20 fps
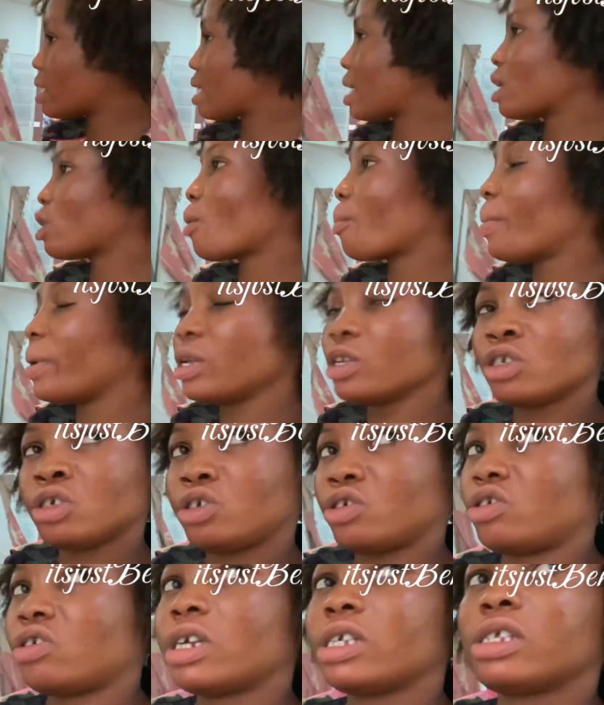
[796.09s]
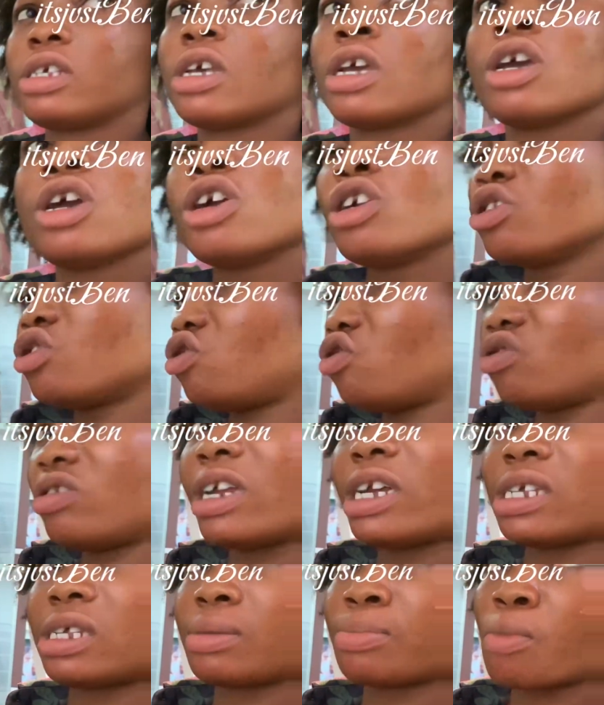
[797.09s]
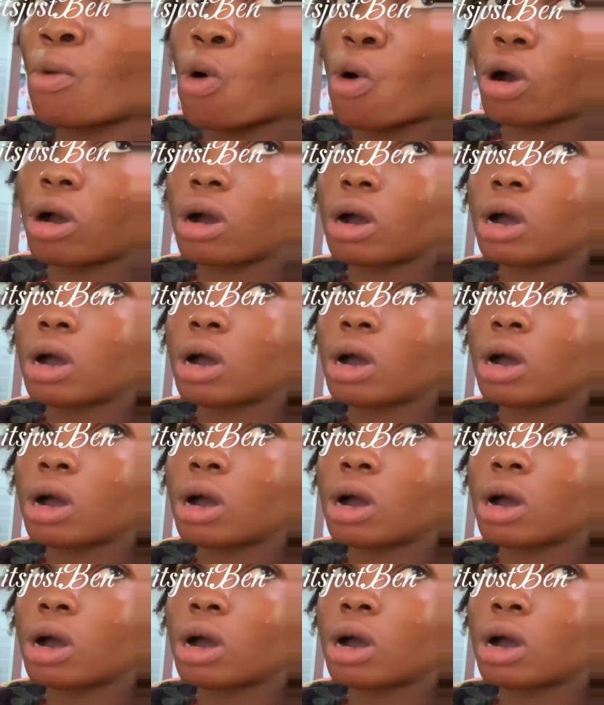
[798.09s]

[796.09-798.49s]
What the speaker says: it cannot penetrate through the smoke.